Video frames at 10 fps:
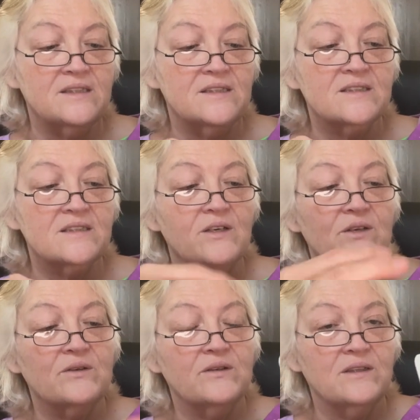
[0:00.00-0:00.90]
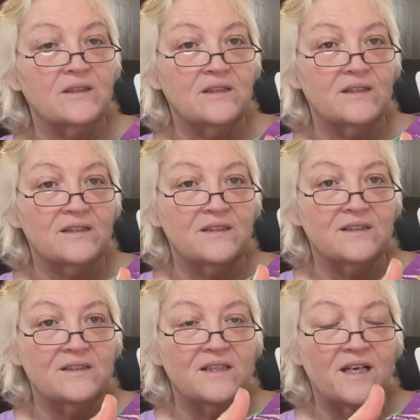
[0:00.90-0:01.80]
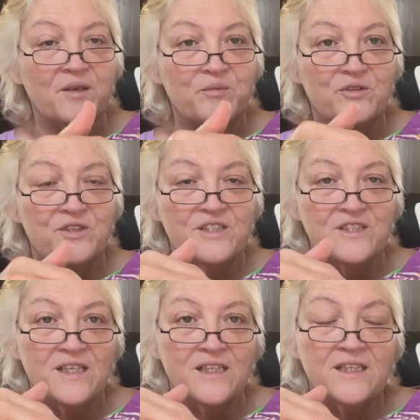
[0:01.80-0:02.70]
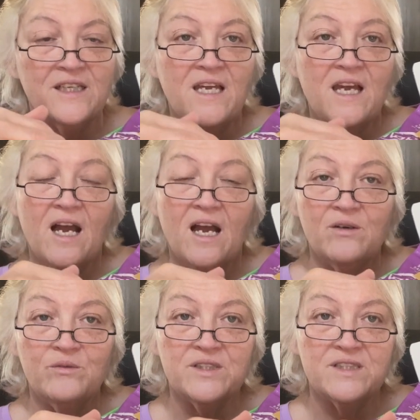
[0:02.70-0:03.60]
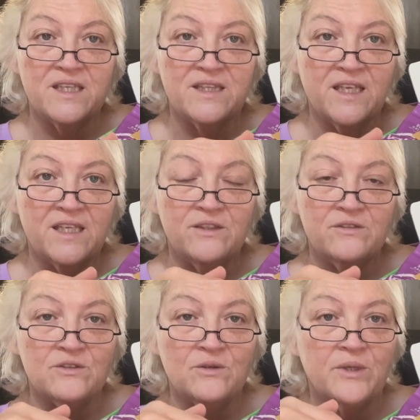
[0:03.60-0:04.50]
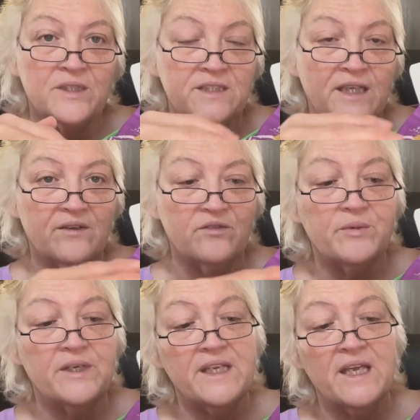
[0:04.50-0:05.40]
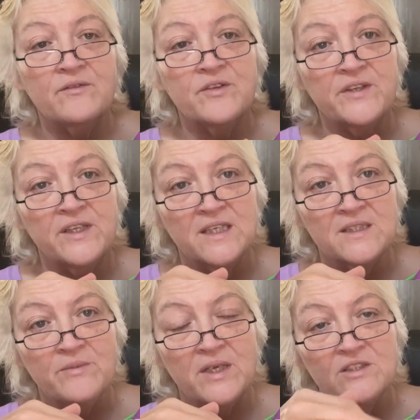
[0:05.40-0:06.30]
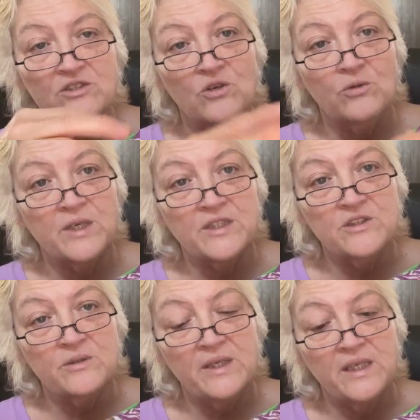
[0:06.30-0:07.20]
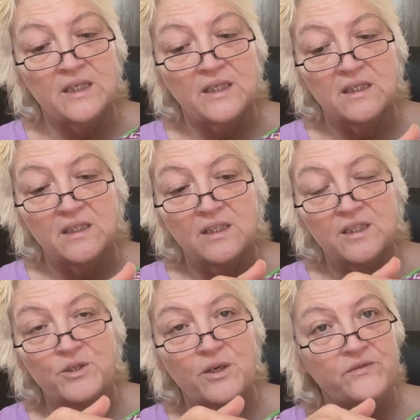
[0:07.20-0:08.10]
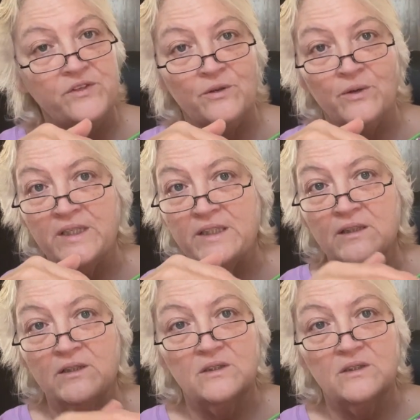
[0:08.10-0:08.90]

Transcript: So I appreciate it. I want to say thank you so much to everybody. Everything has meant so much to me. You have no idea.